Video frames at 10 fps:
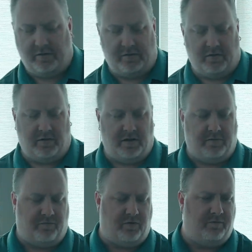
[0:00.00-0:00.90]
the
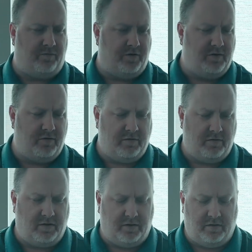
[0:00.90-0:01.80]
left front
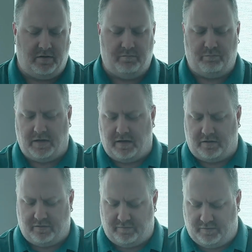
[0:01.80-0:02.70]
fender and the back
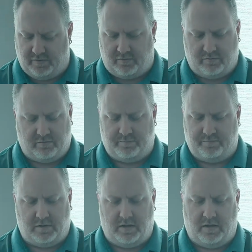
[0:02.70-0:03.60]
of the vehicle.
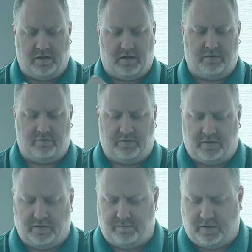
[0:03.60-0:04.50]
I don't
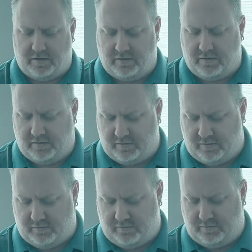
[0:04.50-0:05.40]
think I've got any
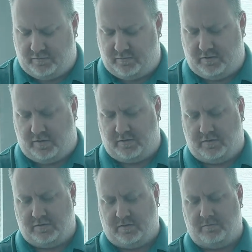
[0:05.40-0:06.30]
other,
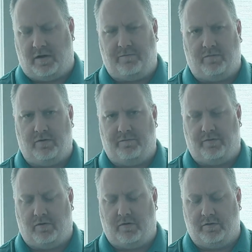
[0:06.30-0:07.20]
because I'm not very
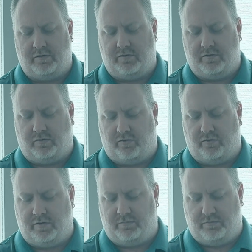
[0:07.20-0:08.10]
far into the
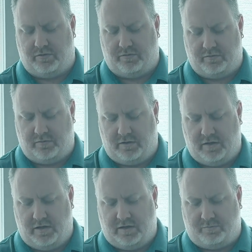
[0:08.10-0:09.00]
DeLorean build.
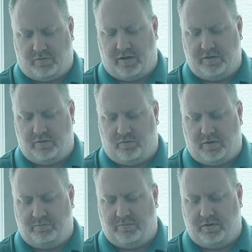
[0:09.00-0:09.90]
It's probably the
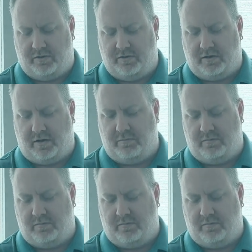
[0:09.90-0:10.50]
one build that I'm,